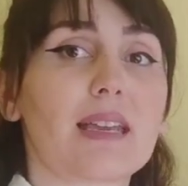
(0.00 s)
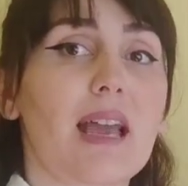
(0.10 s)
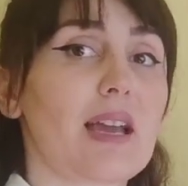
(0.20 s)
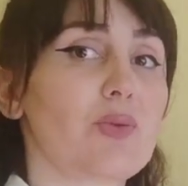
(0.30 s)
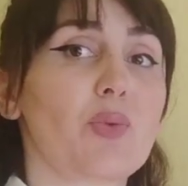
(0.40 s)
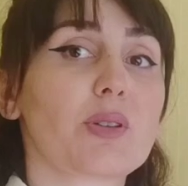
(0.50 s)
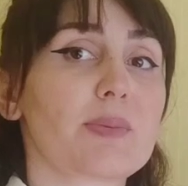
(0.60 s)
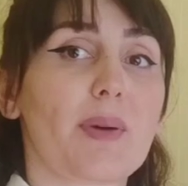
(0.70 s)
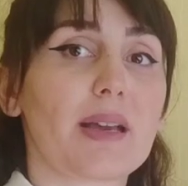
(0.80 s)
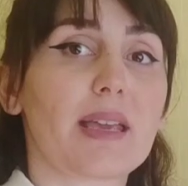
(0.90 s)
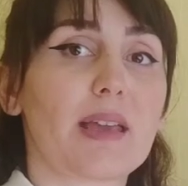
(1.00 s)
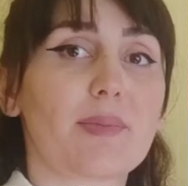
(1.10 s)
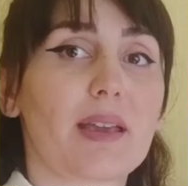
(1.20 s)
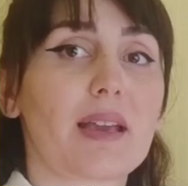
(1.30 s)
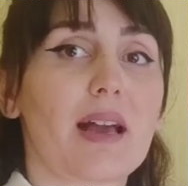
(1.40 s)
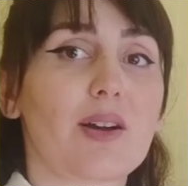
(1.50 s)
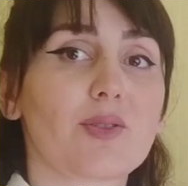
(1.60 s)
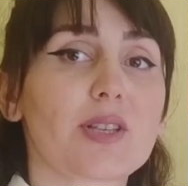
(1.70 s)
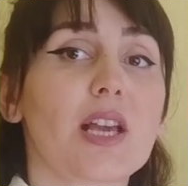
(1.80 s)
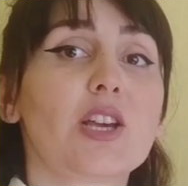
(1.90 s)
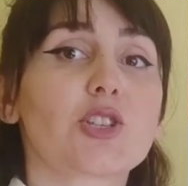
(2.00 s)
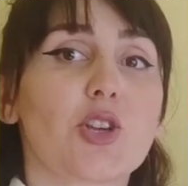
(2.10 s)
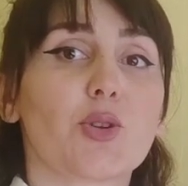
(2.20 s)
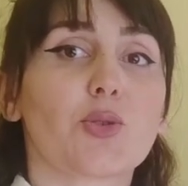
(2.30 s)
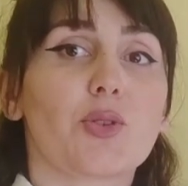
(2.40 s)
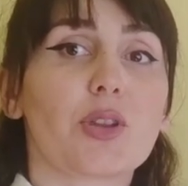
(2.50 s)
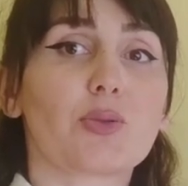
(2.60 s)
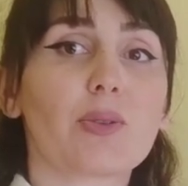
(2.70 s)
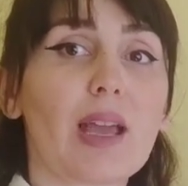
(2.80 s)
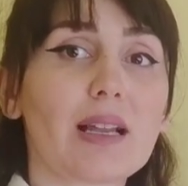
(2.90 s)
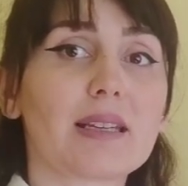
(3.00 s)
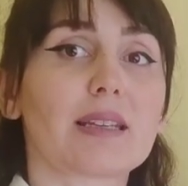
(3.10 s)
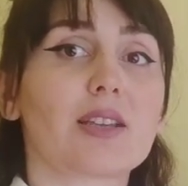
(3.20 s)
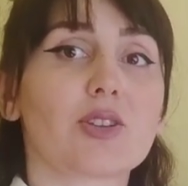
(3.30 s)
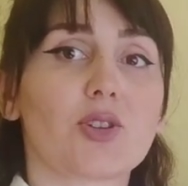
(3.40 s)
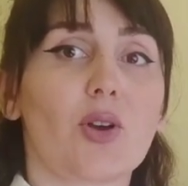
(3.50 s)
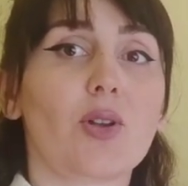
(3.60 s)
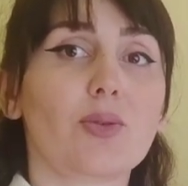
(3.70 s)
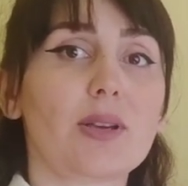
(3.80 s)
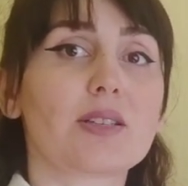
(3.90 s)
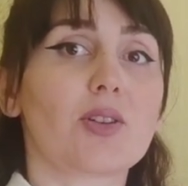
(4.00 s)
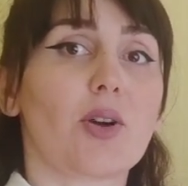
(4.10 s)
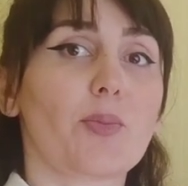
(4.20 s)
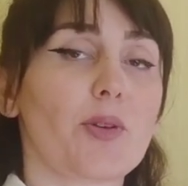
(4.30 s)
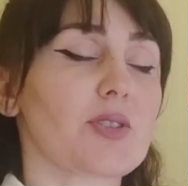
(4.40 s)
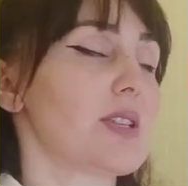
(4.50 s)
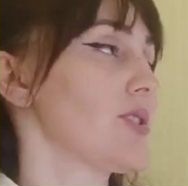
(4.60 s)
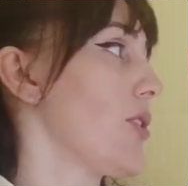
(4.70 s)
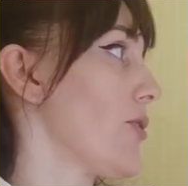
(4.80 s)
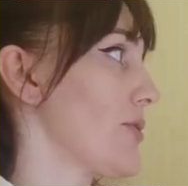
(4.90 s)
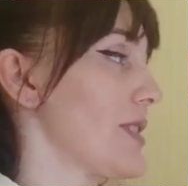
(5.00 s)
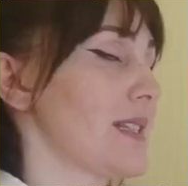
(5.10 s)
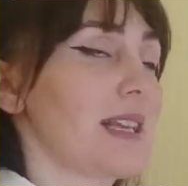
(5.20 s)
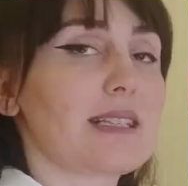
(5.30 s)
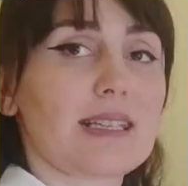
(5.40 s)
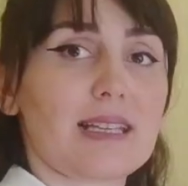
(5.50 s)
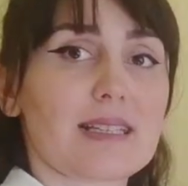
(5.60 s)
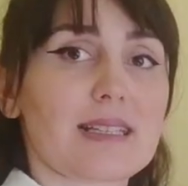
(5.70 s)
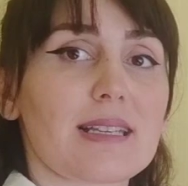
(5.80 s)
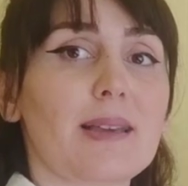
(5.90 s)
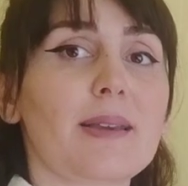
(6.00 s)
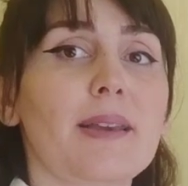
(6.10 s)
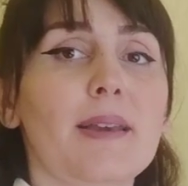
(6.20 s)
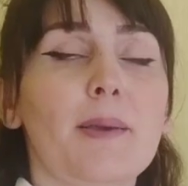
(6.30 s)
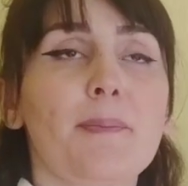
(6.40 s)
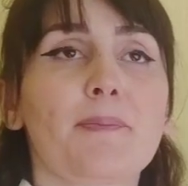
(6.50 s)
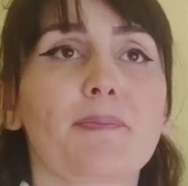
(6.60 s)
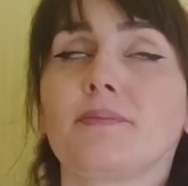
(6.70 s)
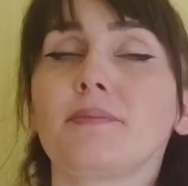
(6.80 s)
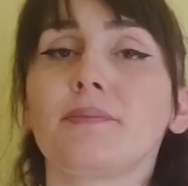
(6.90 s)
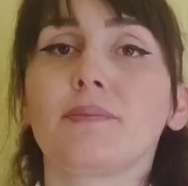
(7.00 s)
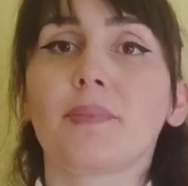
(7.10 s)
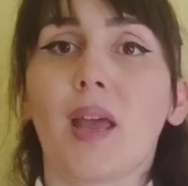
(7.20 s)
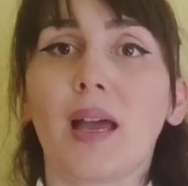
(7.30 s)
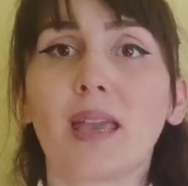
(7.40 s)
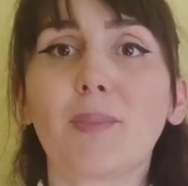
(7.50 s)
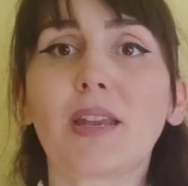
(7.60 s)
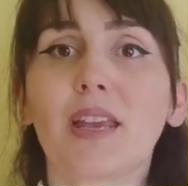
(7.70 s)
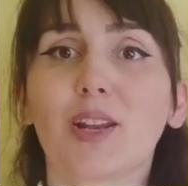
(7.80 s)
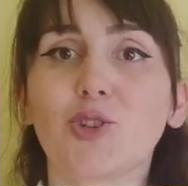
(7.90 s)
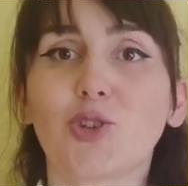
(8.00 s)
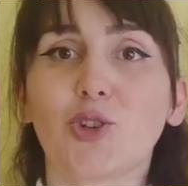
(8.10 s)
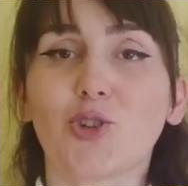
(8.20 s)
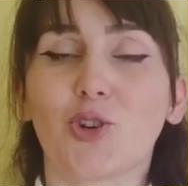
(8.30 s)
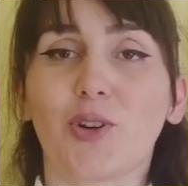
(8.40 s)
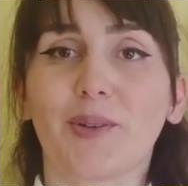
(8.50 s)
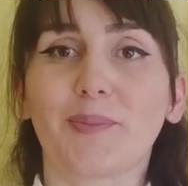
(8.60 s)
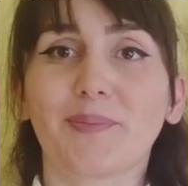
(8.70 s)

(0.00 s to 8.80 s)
I won't buy a big house. So the reality is always opposite of the sentence. I am an English teacher.